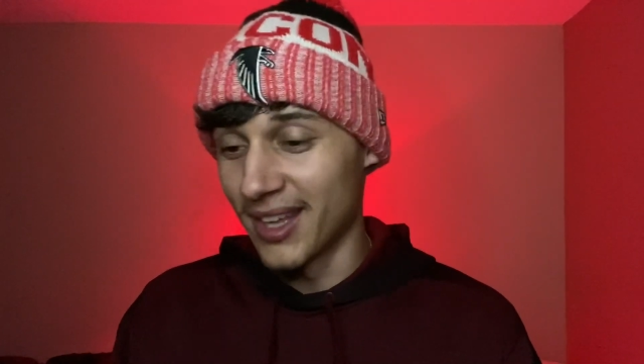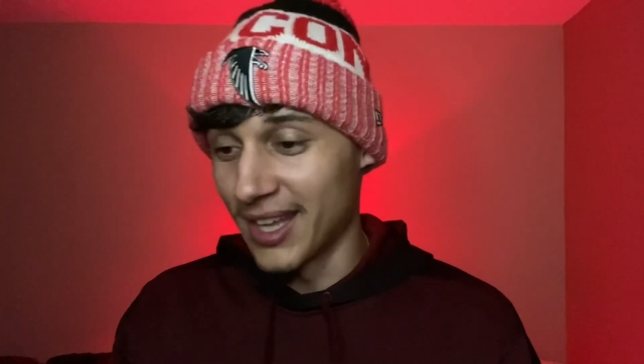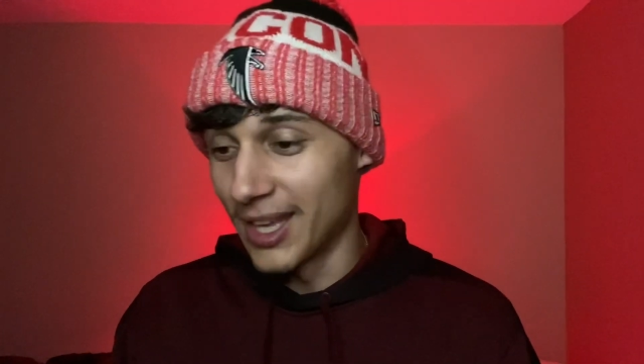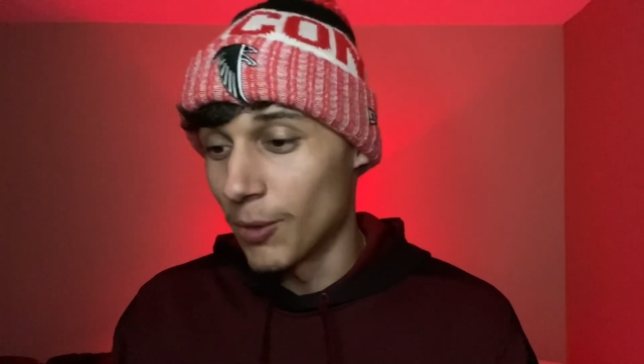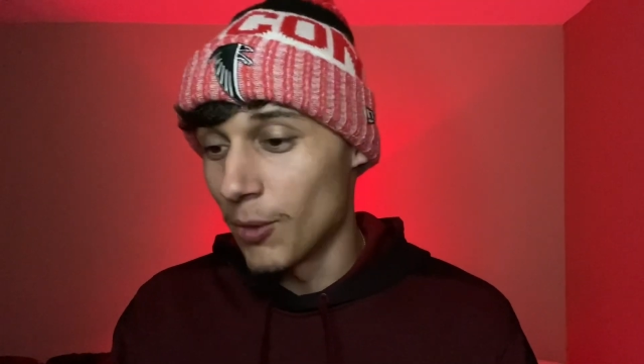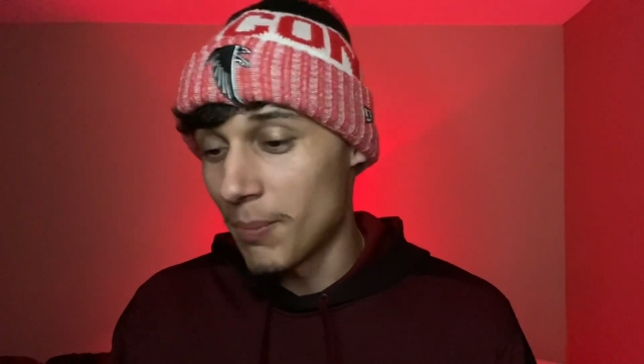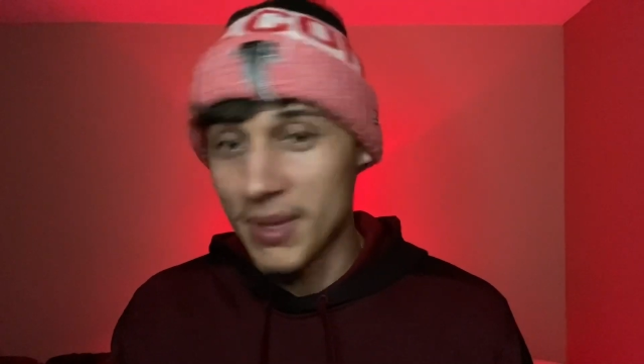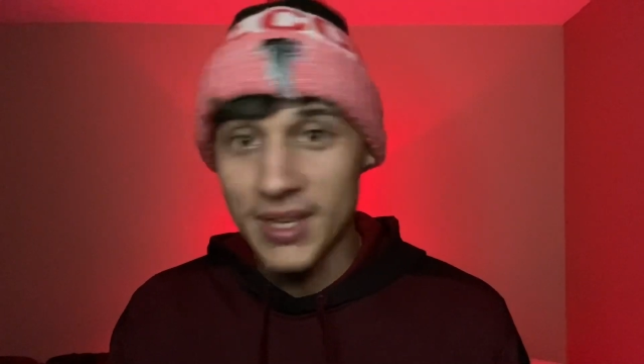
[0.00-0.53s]
it
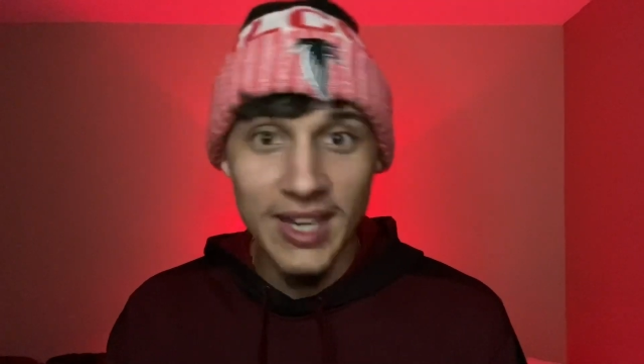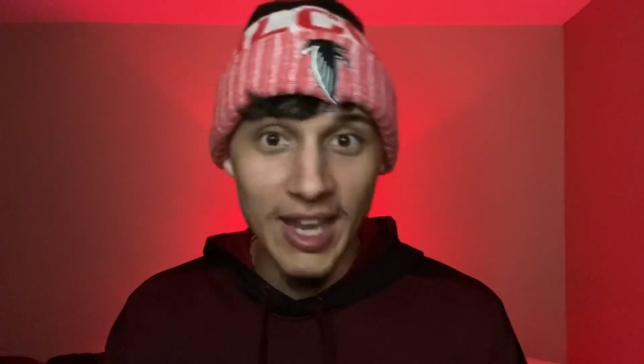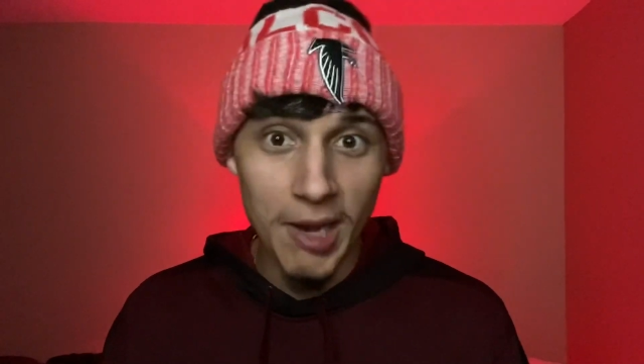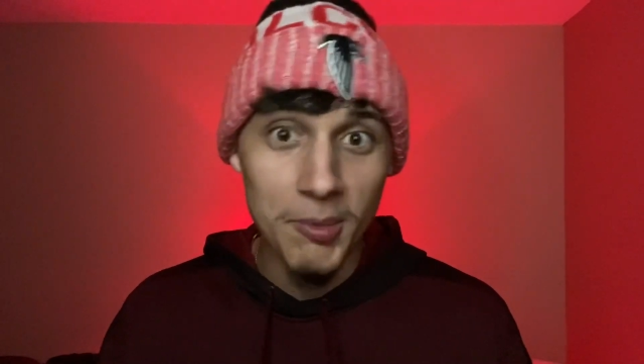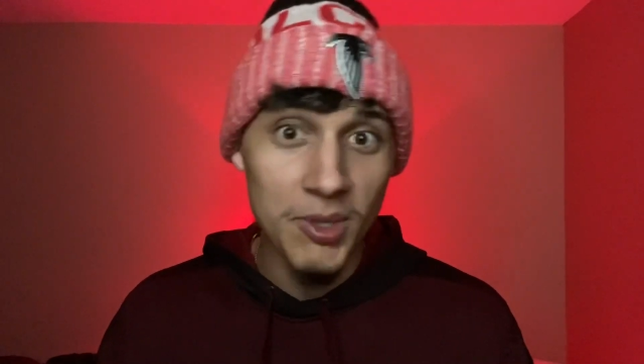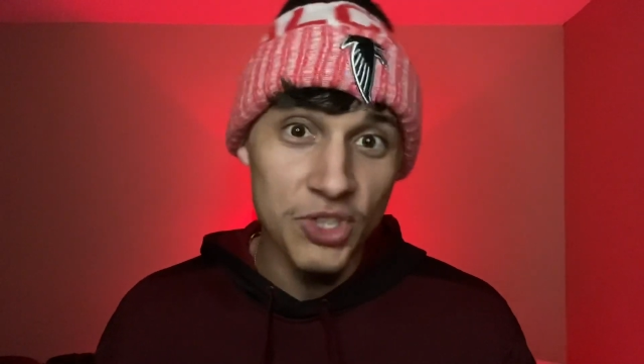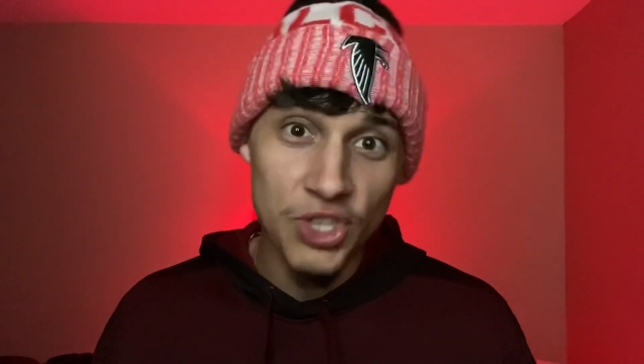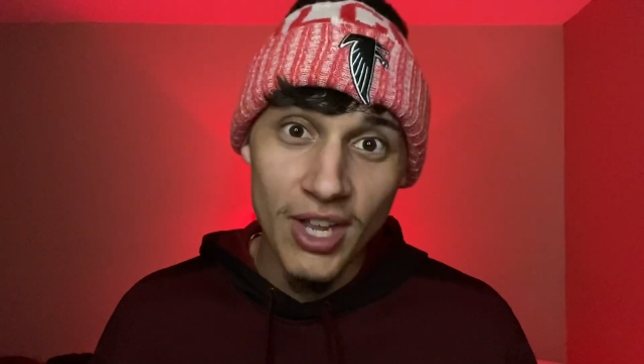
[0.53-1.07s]
would be
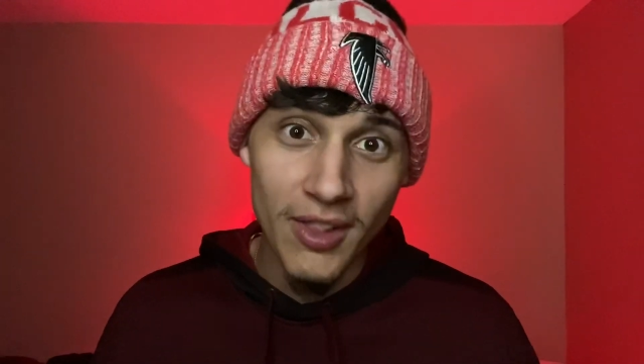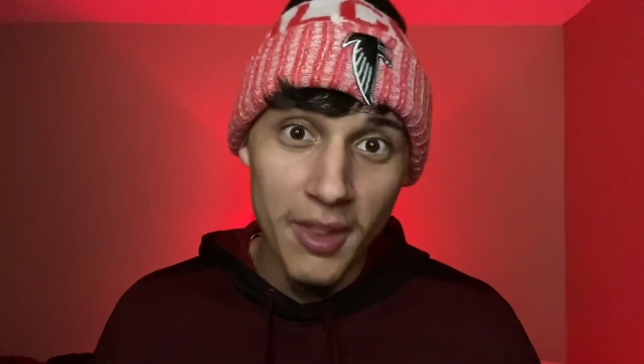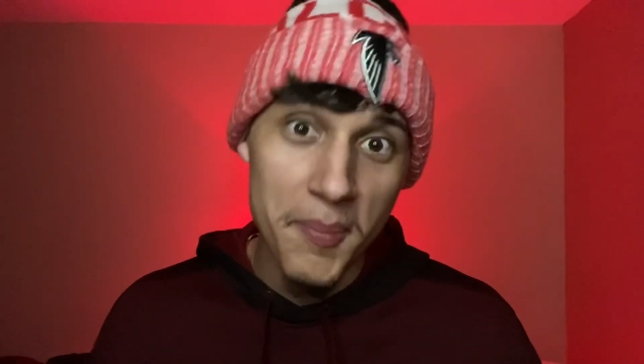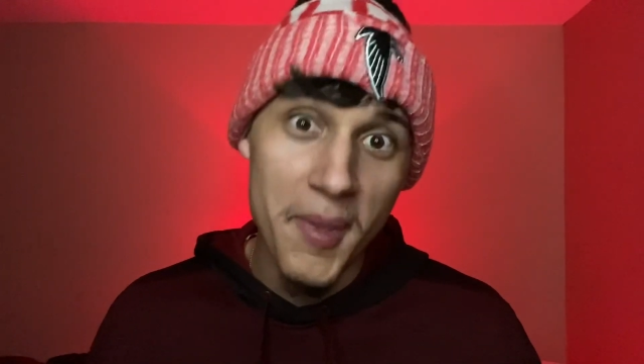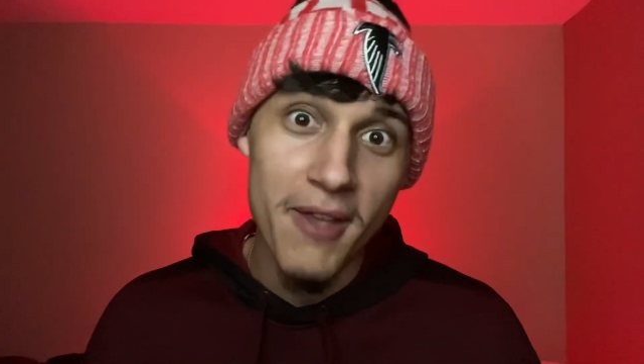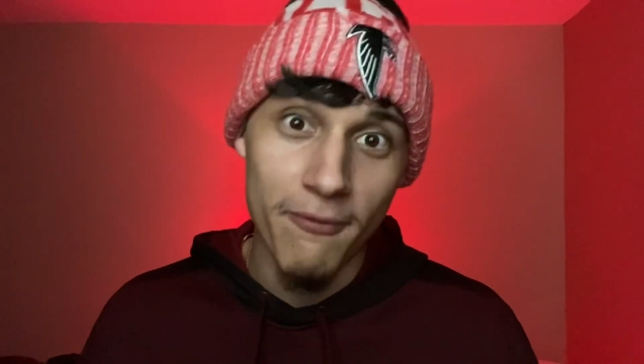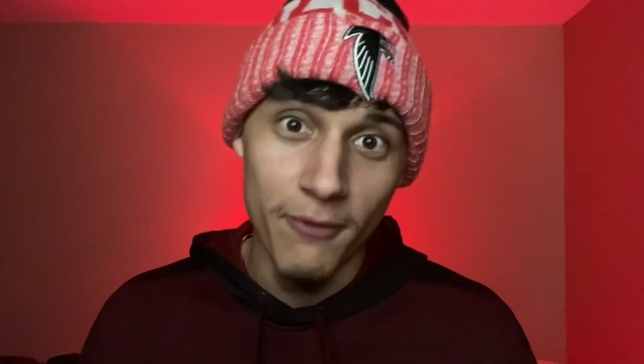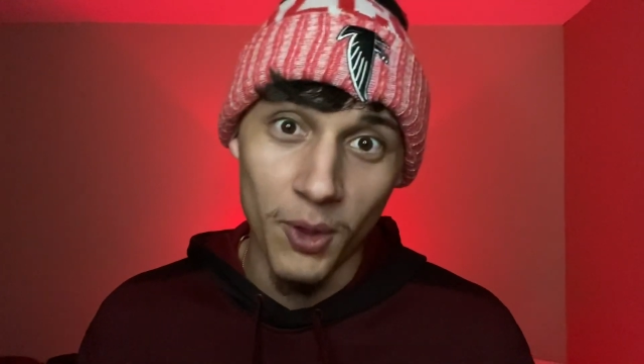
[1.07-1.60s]
named Jalen
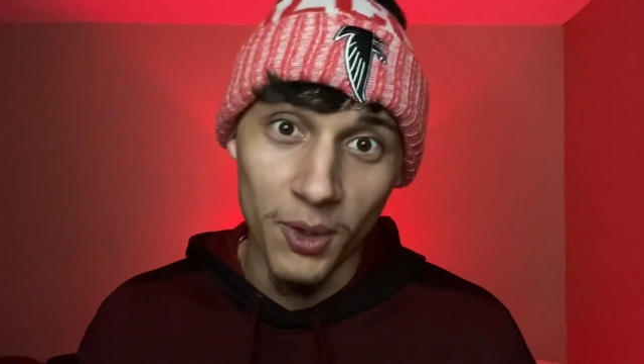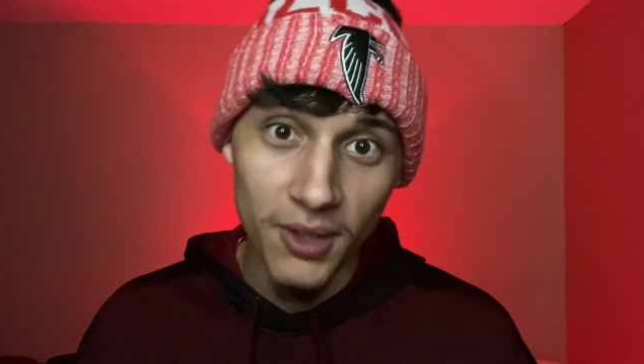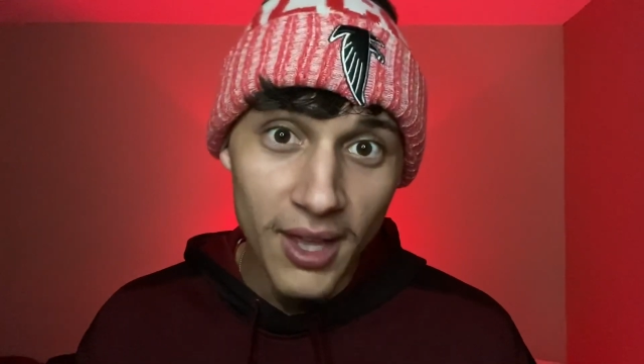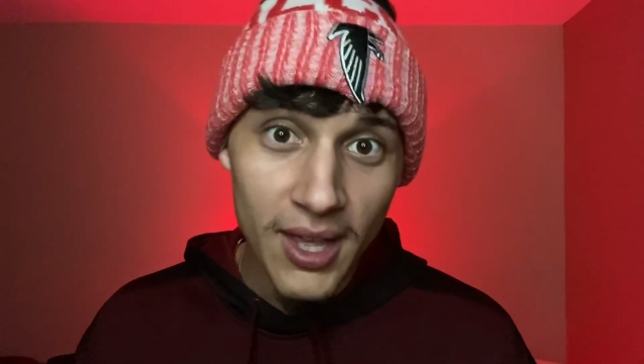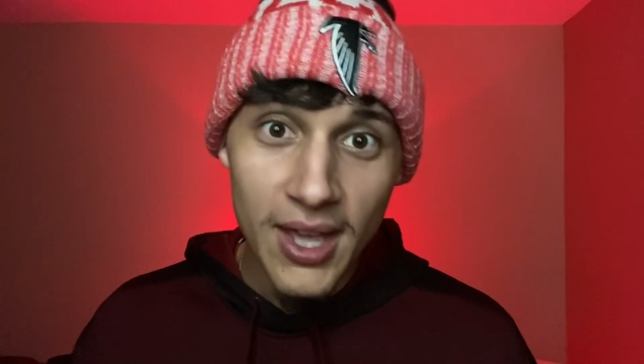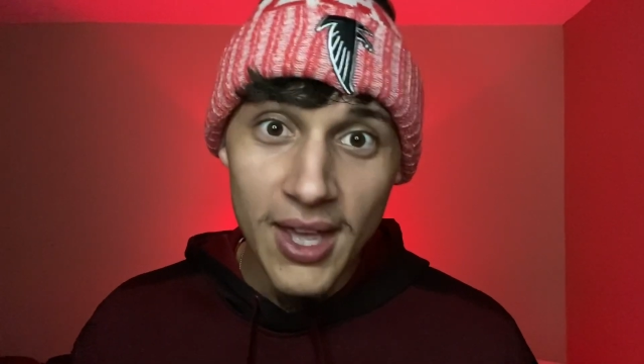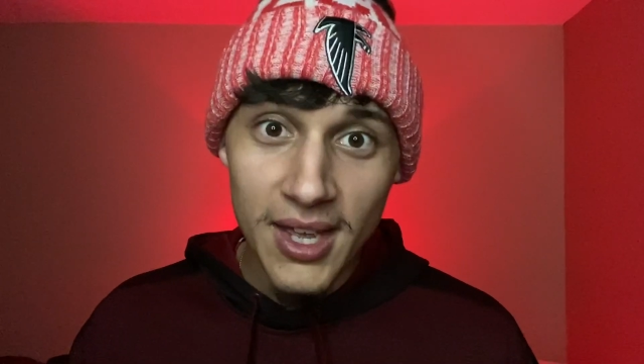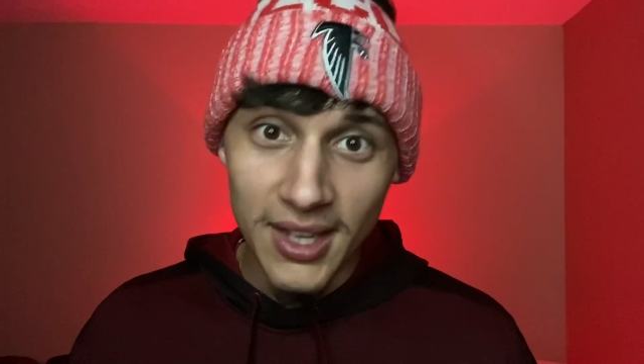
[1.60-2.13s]
Mayfield.
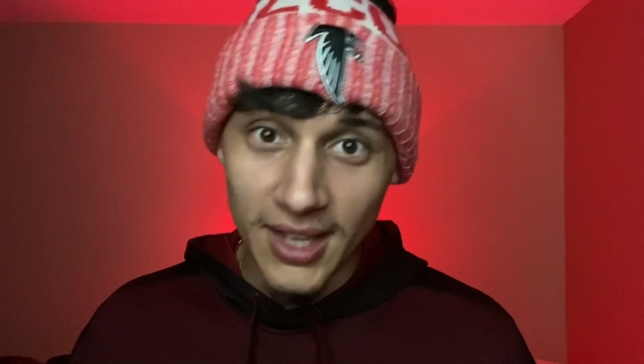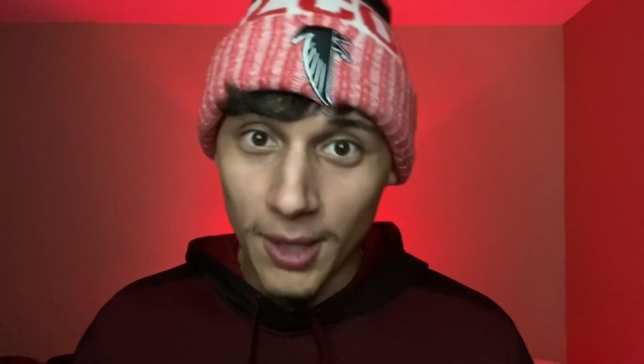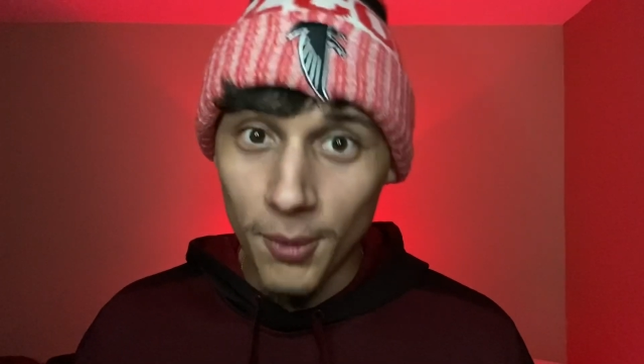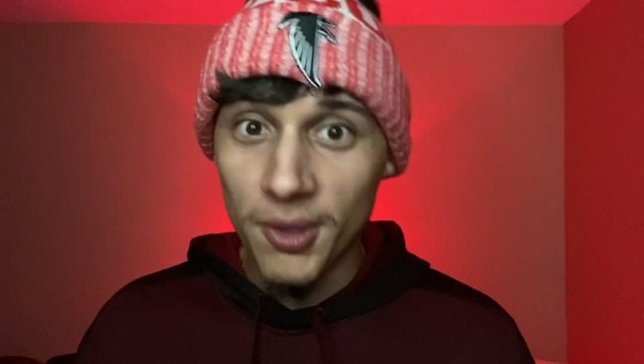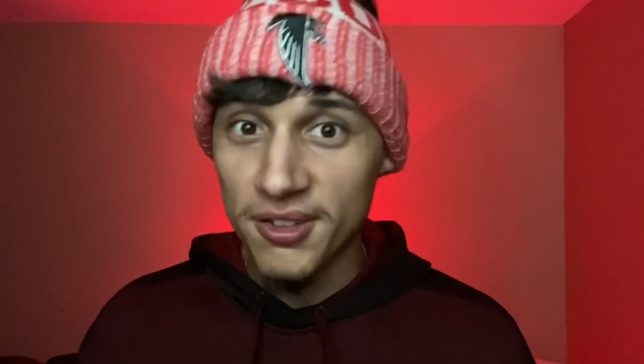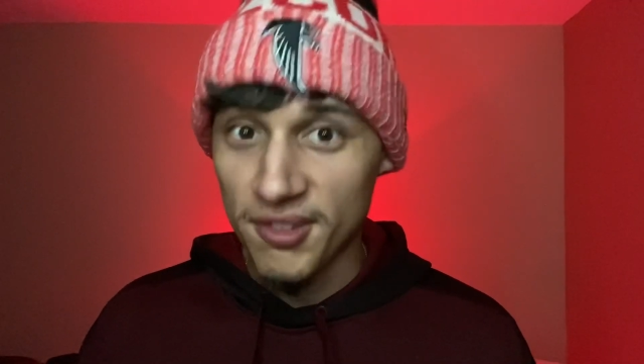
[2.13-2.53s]
It was